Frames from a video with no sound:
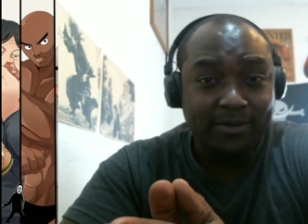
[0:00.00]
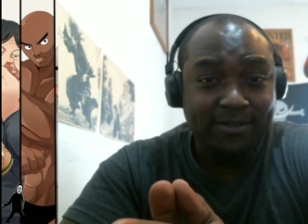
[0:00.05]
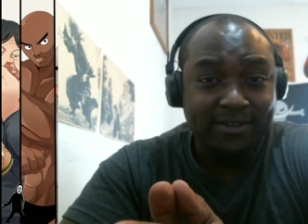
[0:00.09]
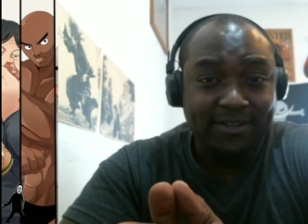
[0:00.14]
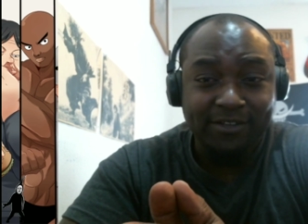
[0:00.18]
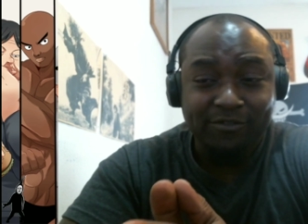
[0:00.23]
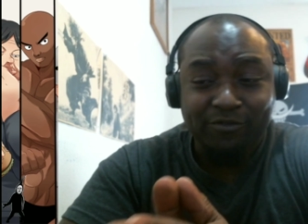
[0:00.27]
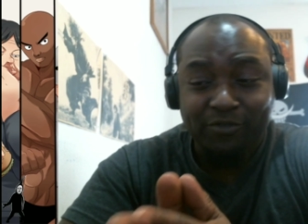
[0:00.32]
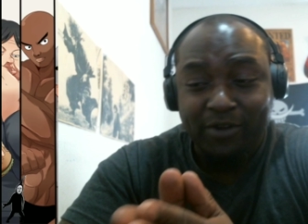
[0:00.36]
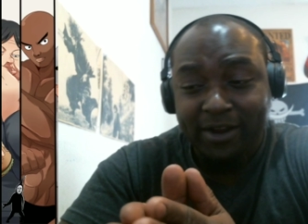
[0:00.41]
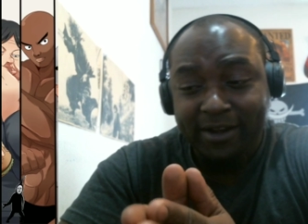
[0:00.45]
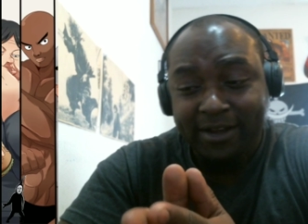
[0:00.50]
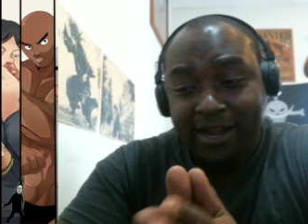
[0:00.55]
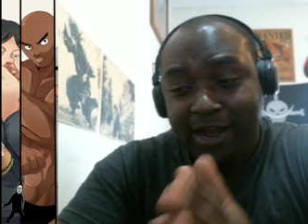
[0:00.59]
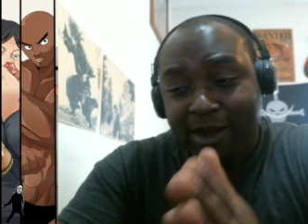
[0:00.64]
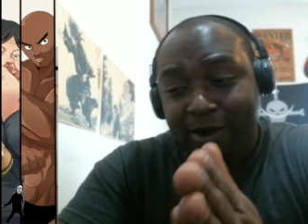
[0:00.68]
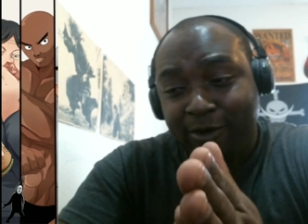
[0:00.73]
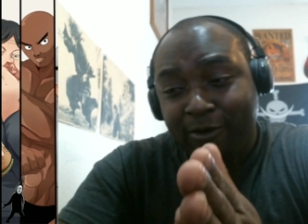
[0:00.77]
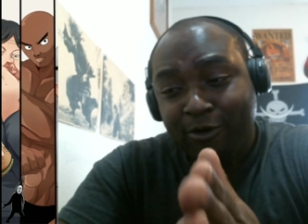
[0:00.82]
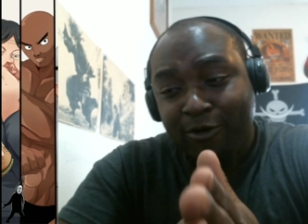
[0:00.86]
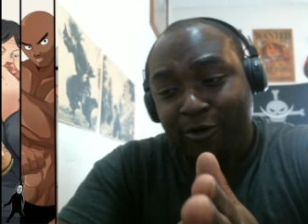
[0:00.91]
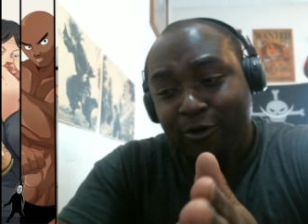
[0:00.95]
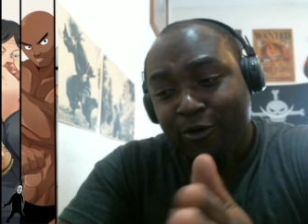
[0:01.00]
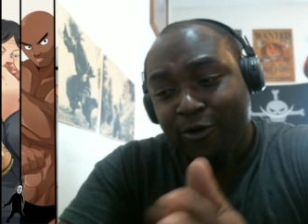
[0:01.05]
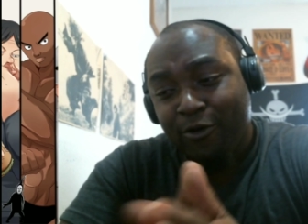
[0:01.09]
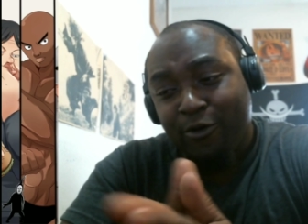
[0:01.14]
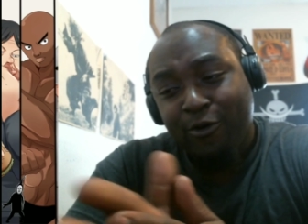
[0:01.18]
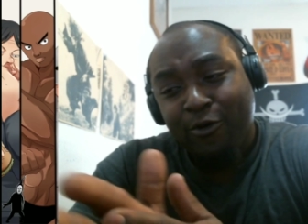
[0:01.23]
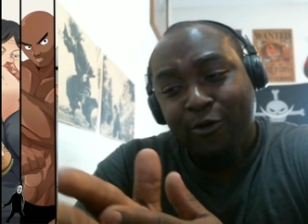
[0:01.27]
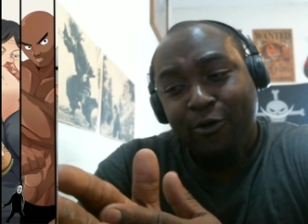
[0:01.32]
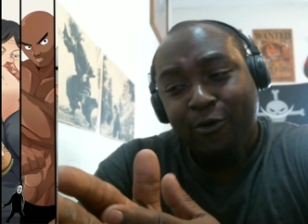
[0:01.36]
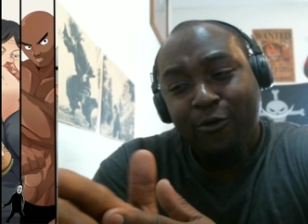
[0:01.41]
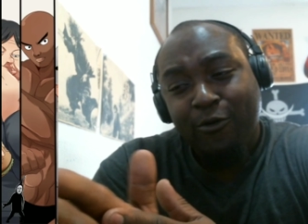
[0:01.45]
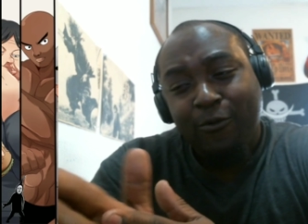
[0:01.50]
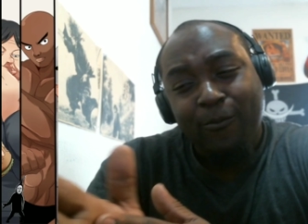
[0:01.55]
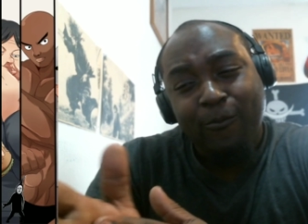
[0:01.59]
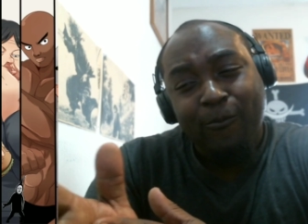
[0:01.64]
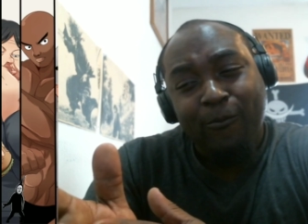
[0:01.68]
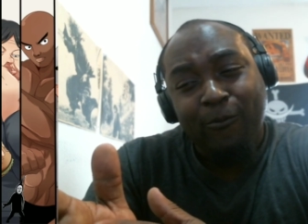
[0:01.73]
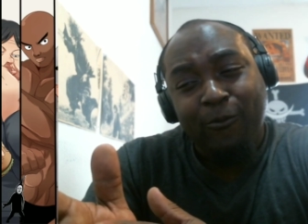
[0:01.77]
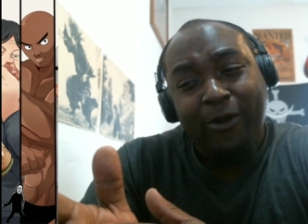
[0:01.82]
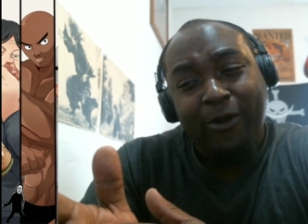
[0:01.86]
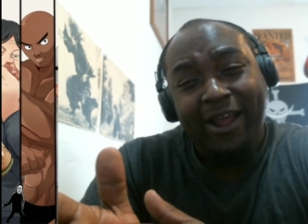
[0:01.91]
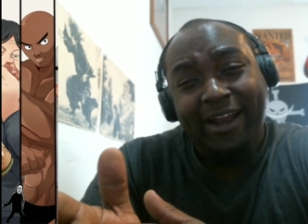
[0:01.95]
Because right now
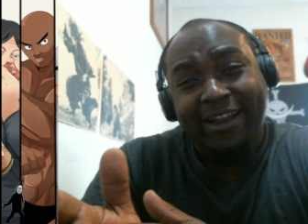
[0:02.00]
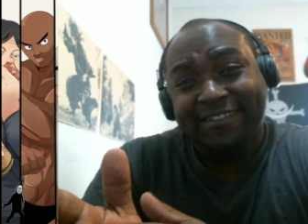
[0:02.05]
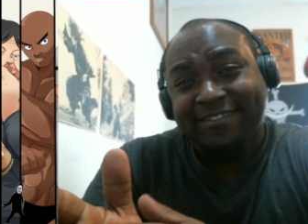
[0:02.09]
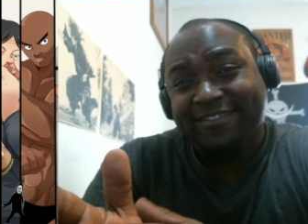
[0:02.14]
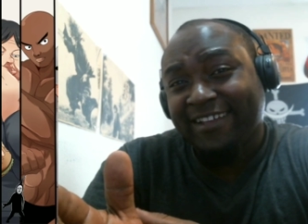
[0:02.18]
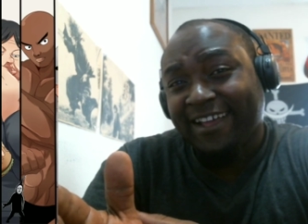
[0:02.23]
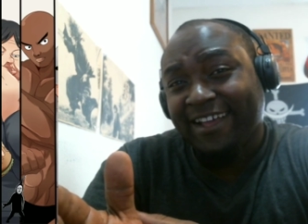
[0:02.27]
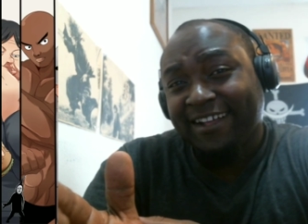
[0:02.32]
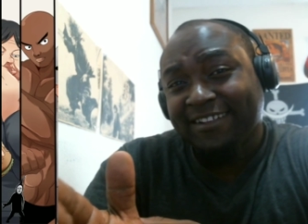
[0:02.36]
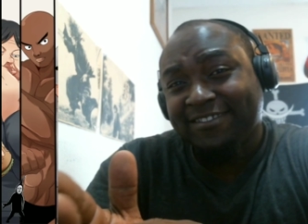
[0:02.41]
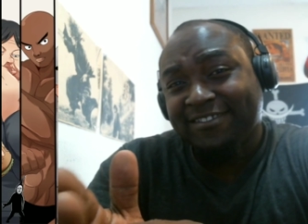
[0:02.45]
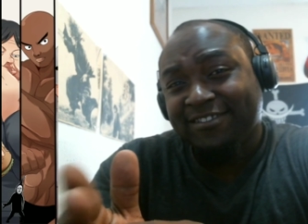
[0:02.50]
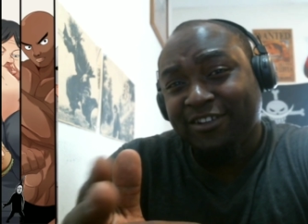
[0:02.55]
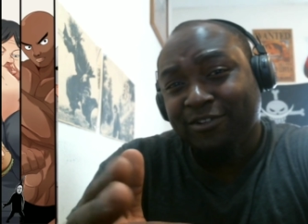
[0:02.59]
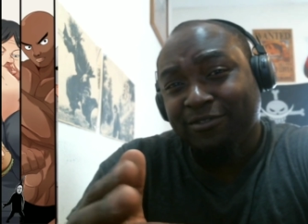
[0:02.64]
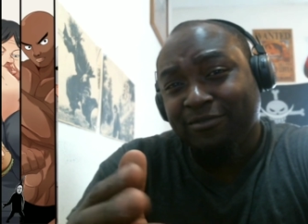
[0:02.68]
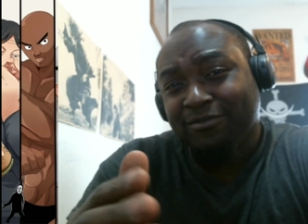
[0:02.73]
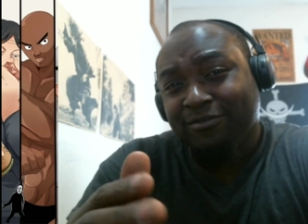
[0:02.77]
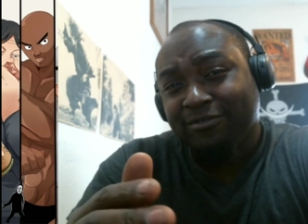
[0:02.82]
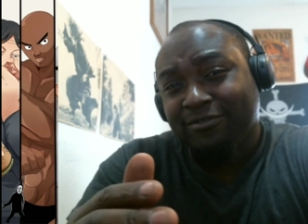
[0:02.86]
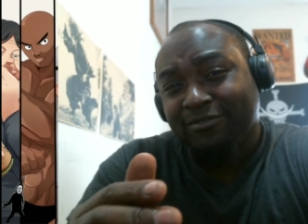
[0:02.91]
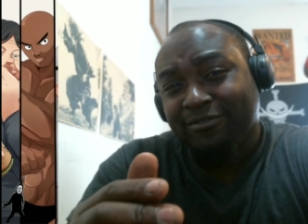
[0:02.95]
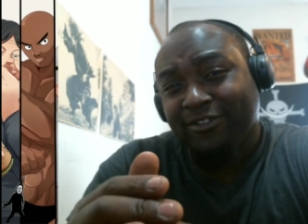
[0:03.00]
we're at a standstill.